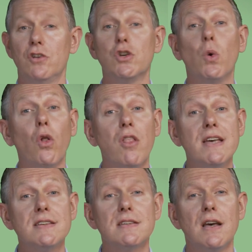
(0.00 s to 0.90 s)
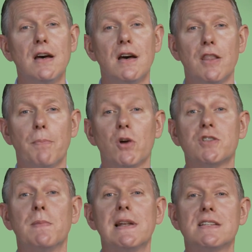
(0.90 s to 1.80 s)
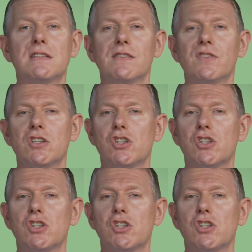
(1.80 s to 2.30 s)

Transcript: Do all this, and the possibilities of this